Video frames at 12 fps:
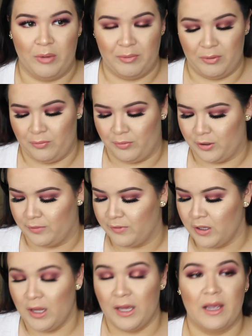maybe we would have
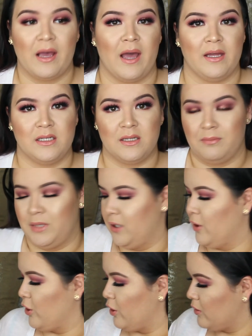gotten to
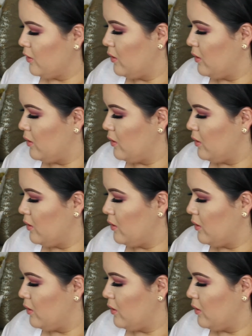meet her.